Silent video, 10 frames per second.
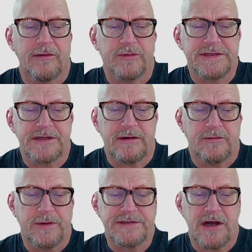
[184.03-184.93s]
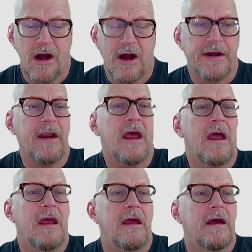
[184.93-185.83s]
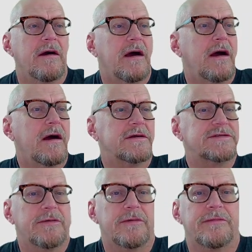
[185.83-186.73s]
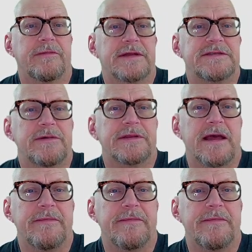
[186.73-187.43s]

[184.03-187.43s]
risk on. So let's see what that